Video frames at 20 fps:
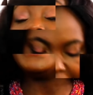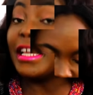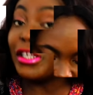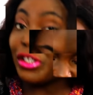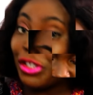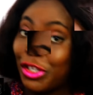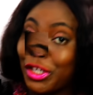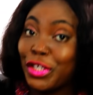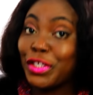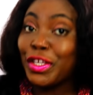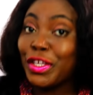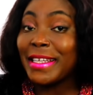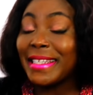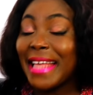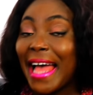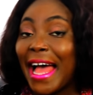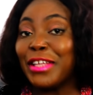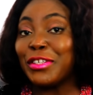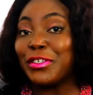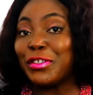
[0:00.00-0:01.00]
The Jesus
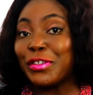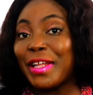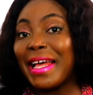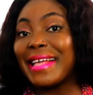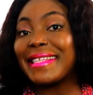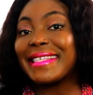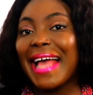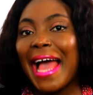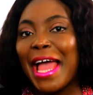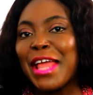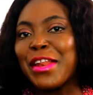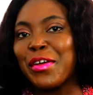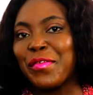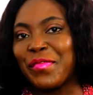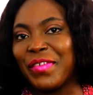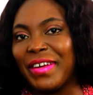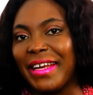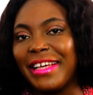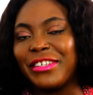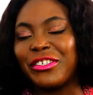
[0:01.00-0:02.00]
and Judas kind
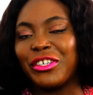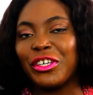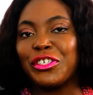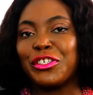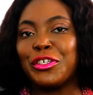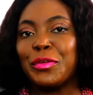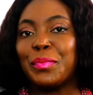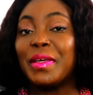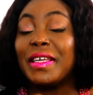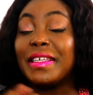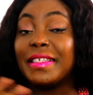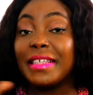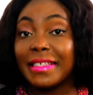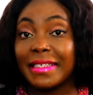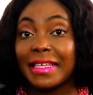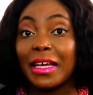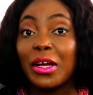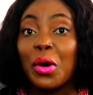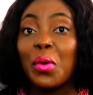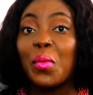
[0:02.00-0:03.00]
of relationship is the
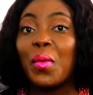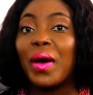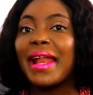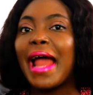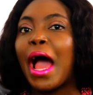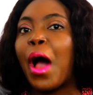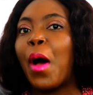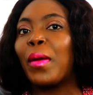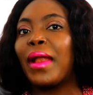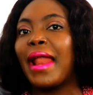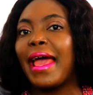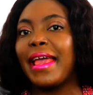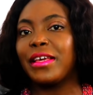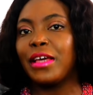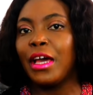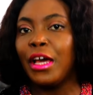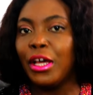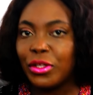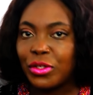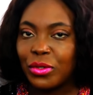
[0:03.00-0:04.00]
second one I would
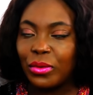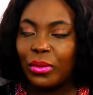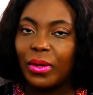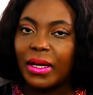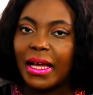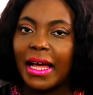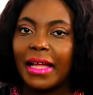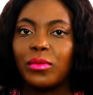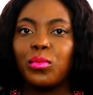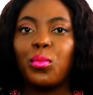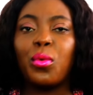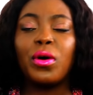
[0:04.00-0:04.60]
like to look at.